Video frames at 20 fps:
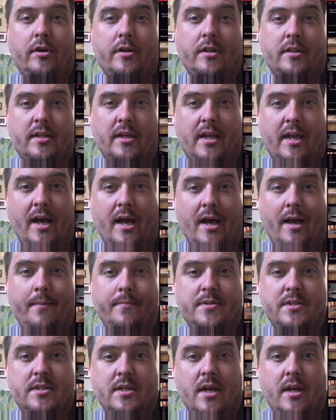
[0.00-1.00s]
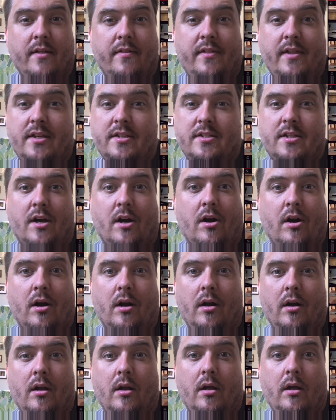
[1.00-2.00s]
at the comps, these are
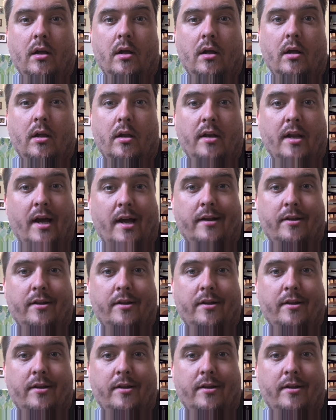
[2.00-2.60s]
not